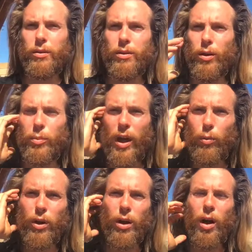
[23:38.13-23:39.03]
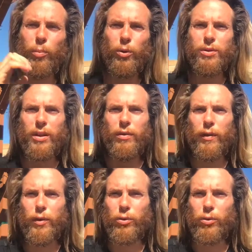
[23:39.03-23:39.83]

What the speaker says: you know, be able to compost, even if you